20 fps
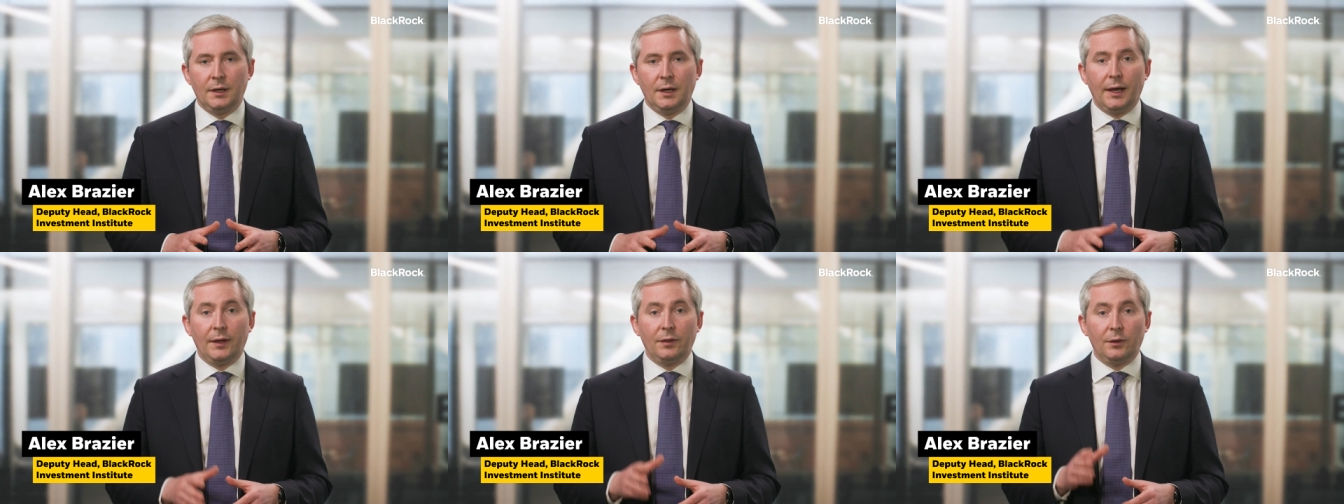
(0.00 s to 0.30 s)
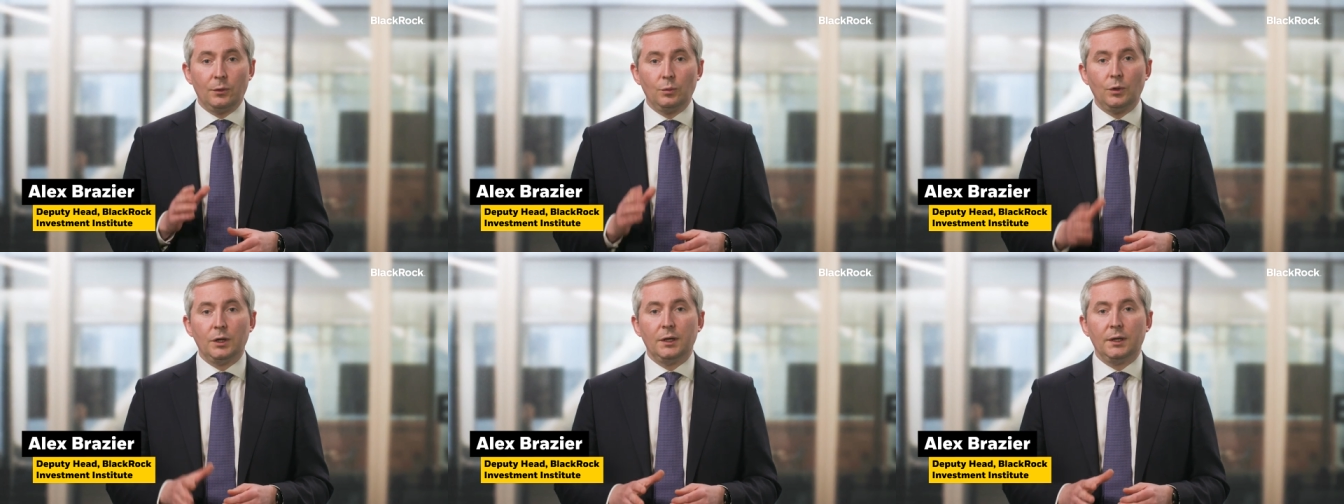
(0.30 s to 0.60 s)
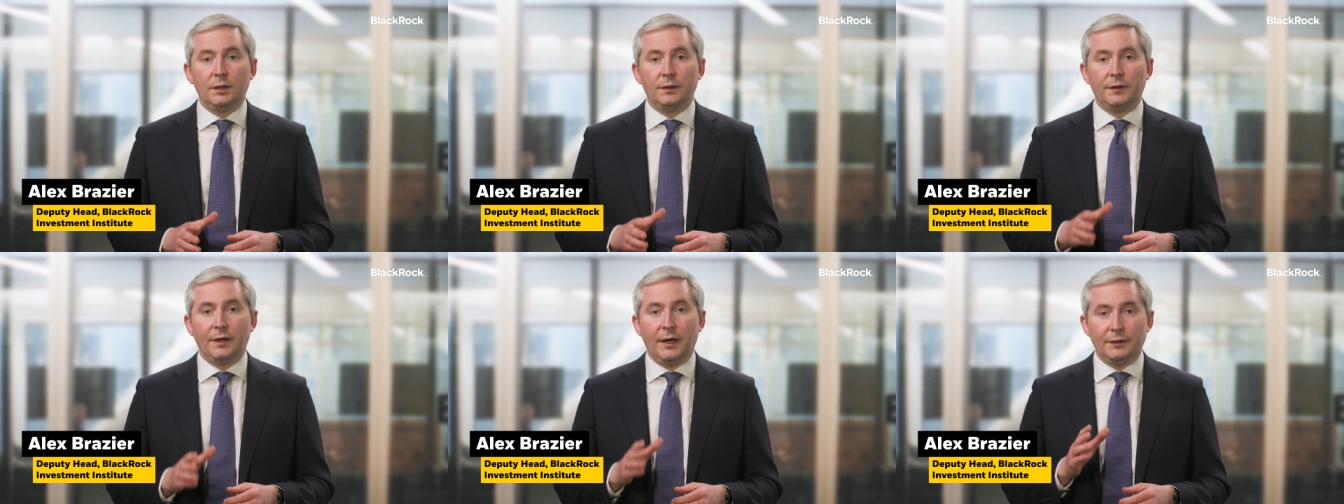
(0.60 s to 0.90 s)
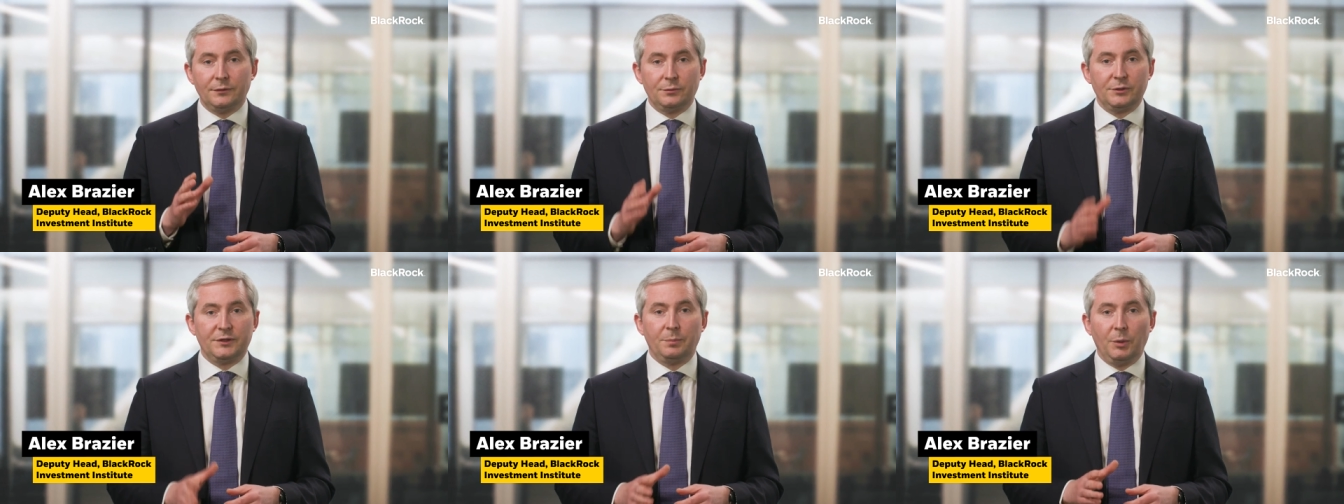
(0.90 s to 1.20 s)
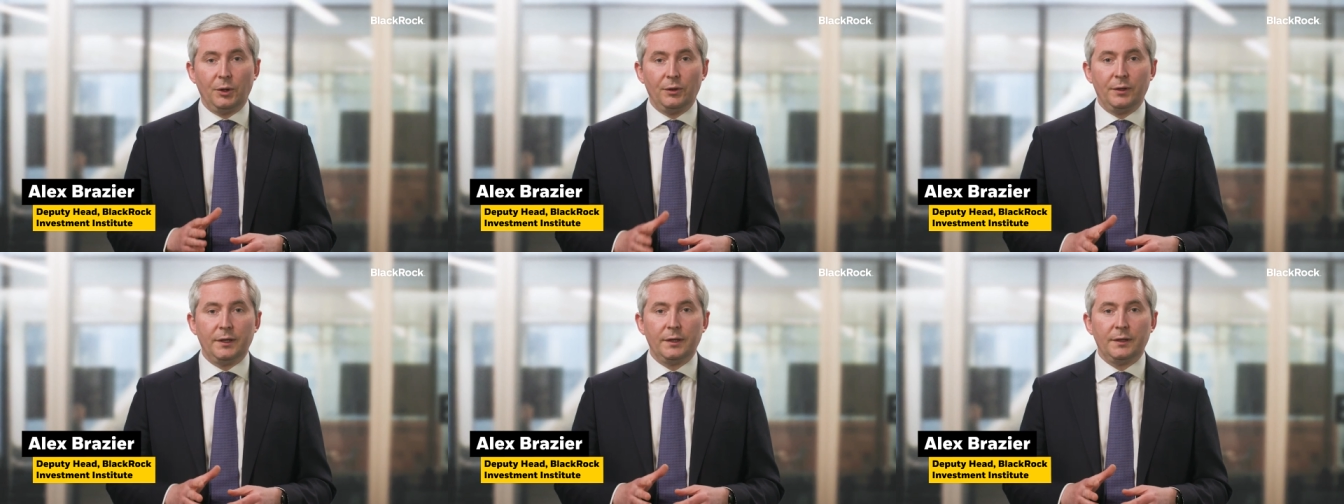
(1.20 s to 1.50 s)
and the world has
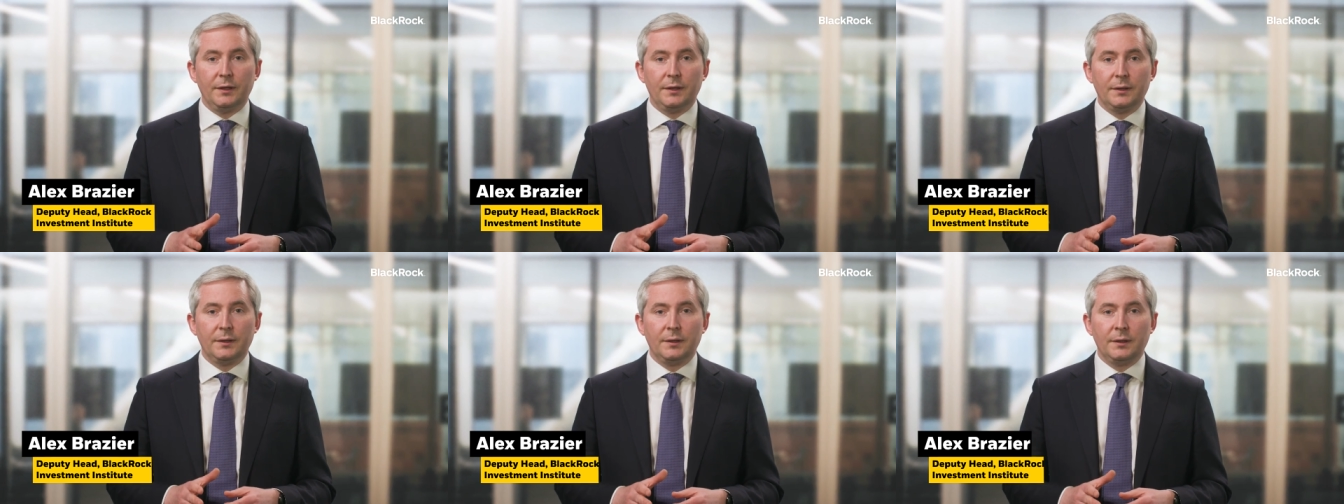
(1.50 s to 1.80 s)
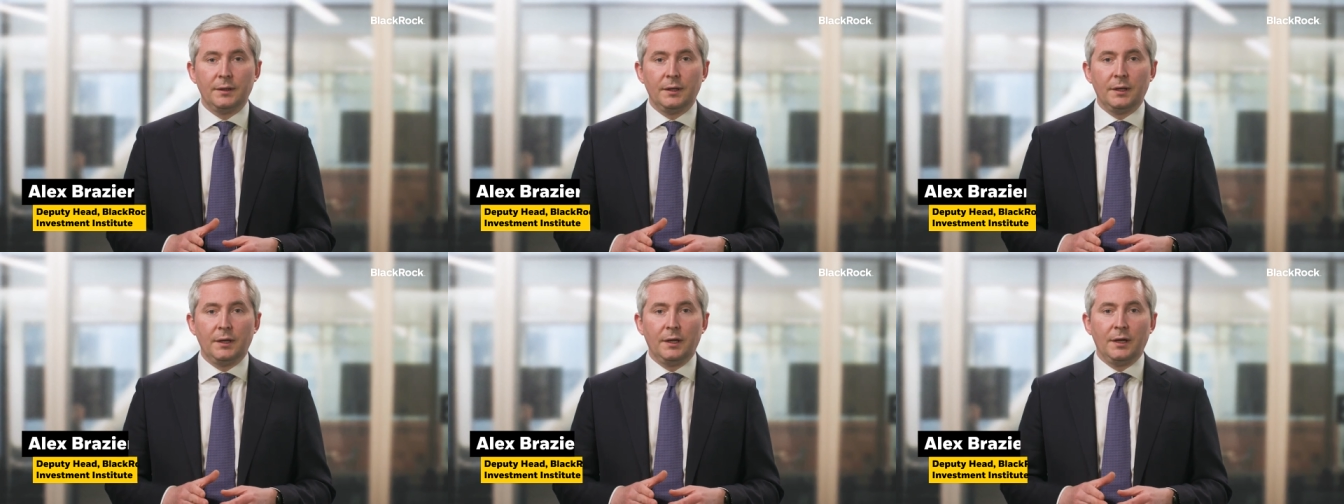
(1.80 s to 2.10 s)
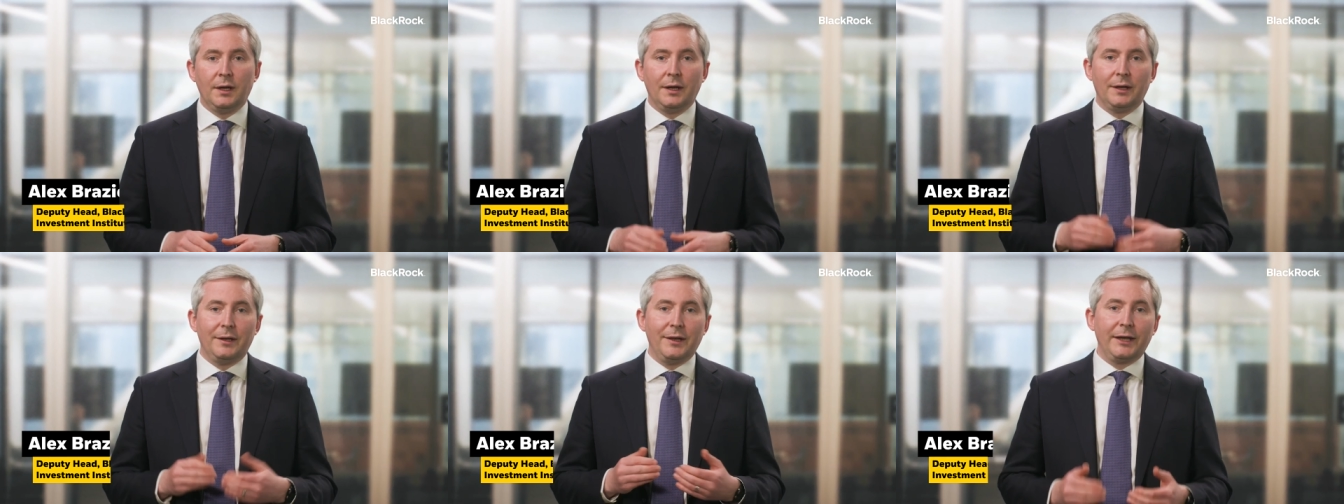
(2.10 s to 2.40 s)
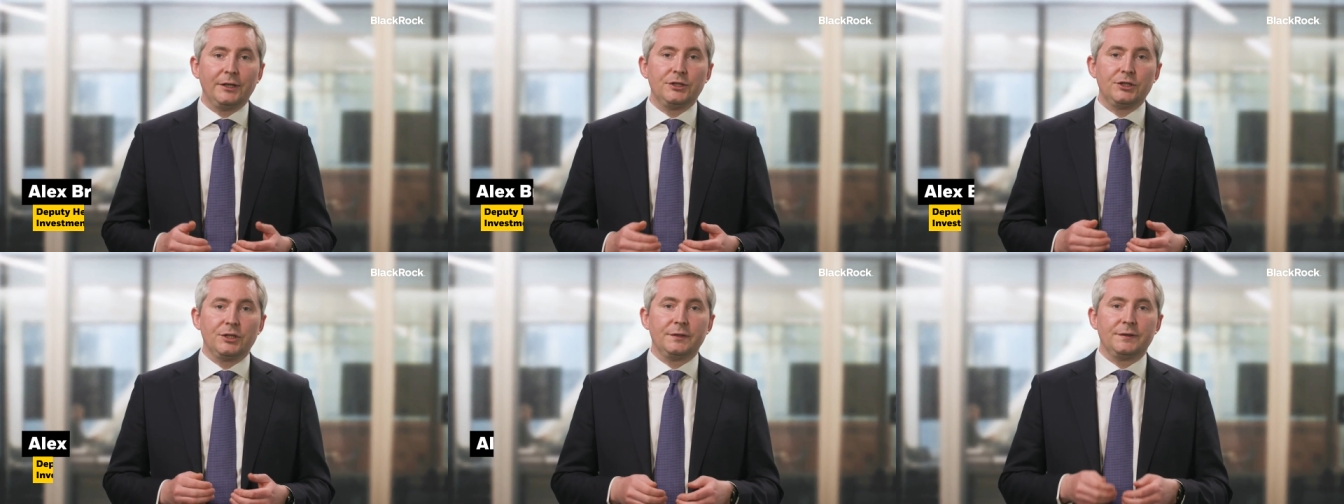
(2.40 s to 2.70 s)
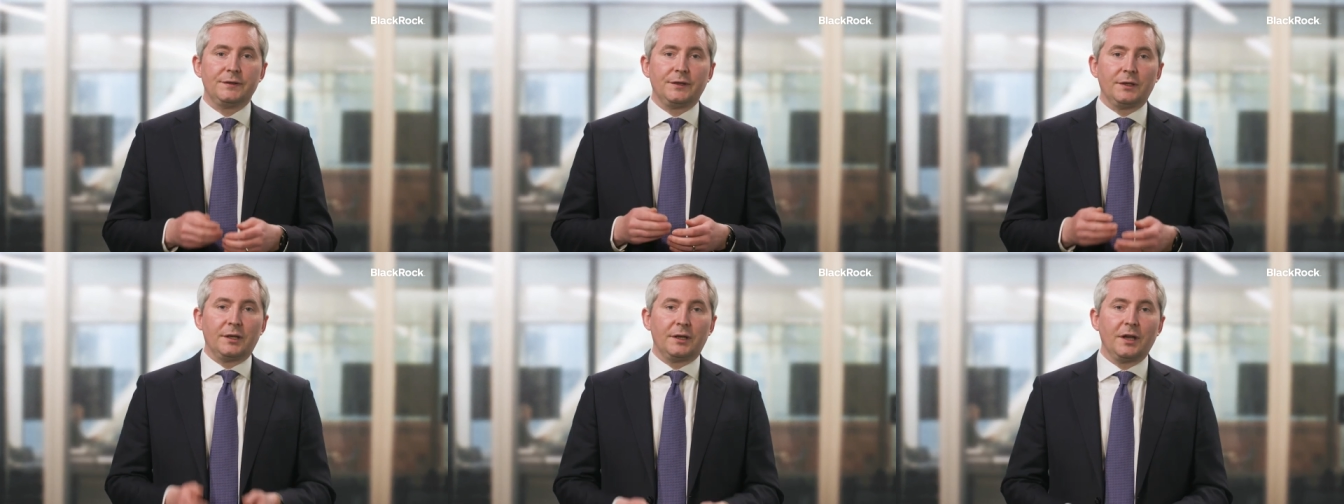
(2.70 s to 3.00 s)
responded.
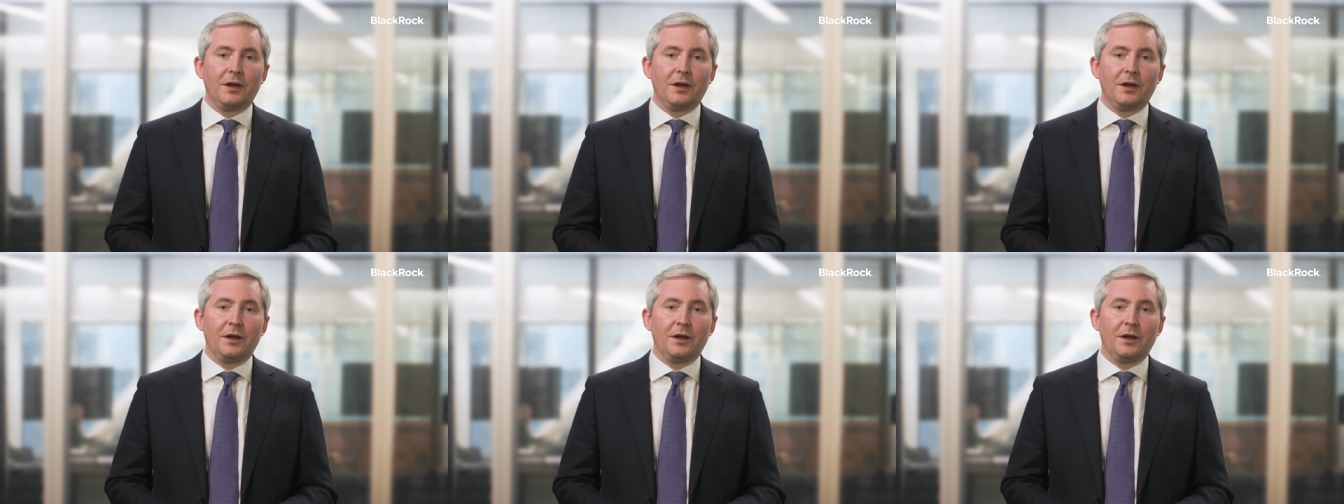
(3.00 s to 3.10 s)
Nations and